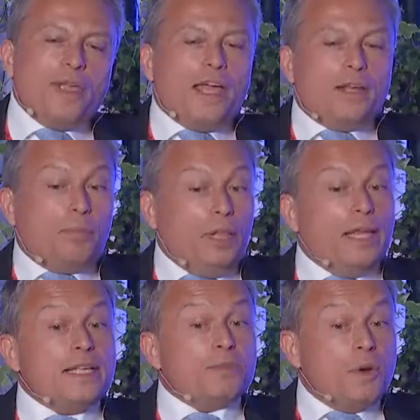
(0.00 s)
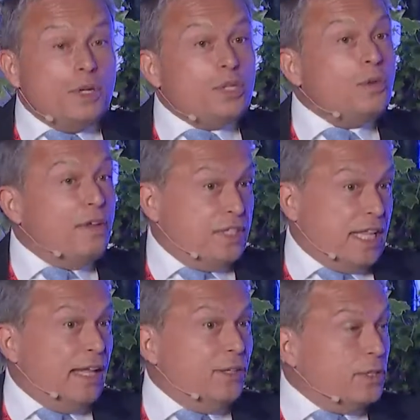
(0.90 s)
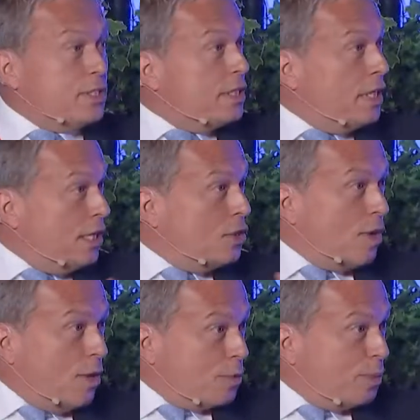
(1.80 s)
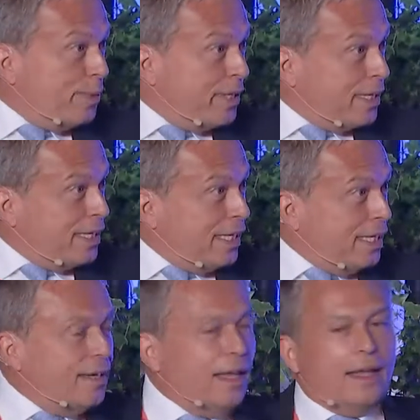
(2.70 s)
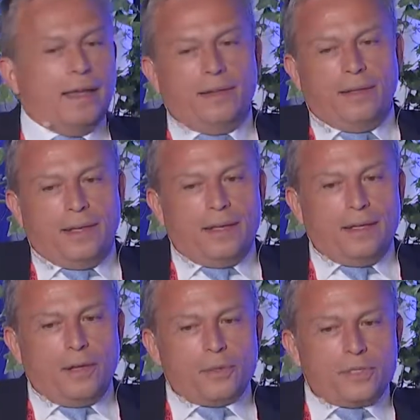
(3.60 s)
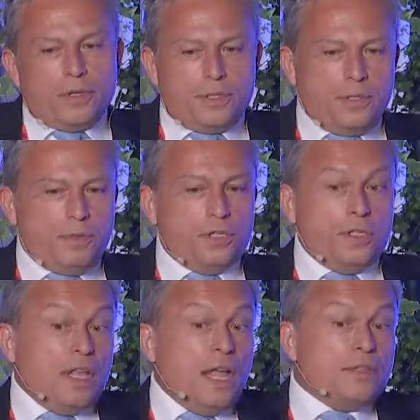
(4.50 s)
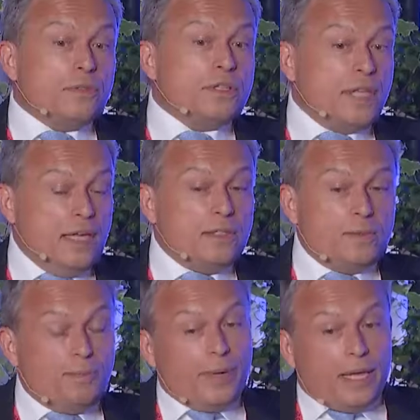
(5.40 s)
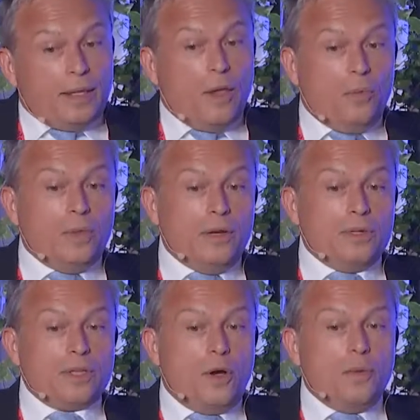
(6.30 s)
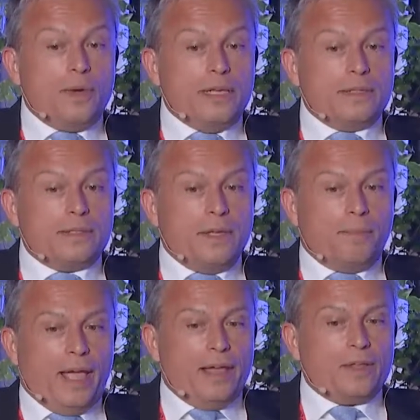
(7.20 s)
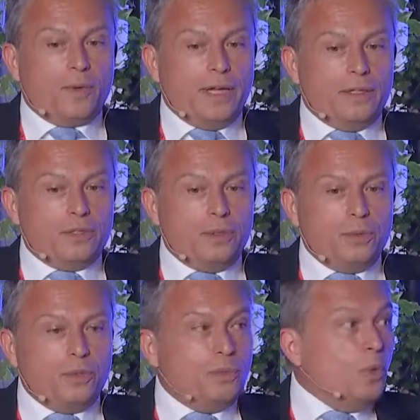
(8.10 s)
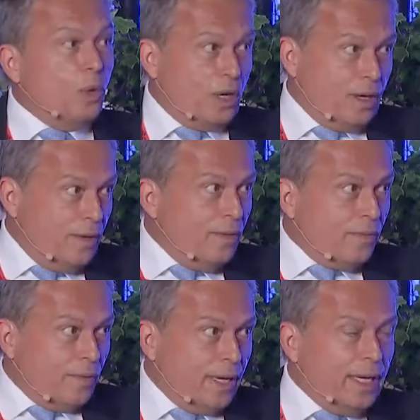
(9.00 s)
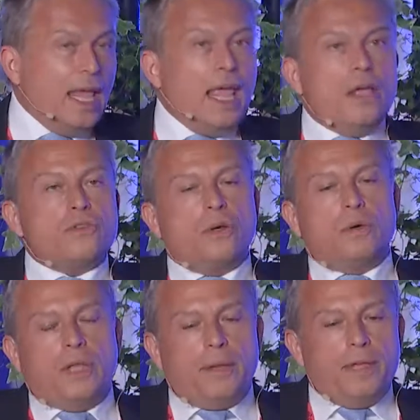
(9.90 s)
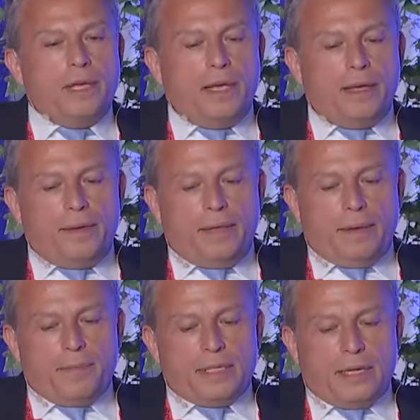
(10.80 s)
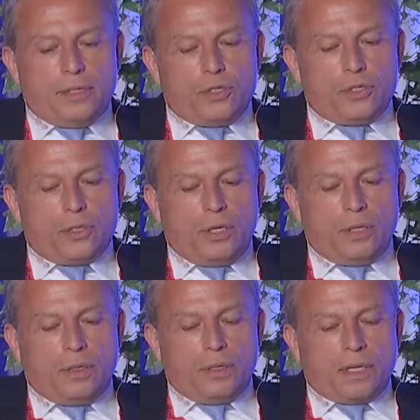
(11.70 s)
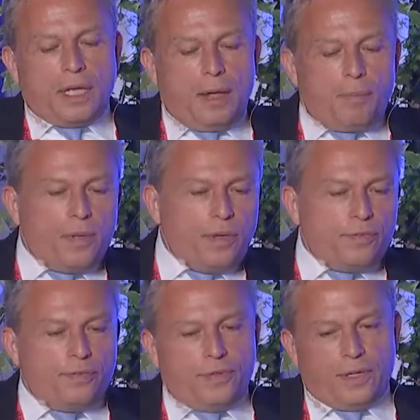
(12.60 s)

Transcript: a place where we do have standards and interoperability and those considerations? The answer is yes, but there is always a pathway to do more. Right. So let me touch a couple of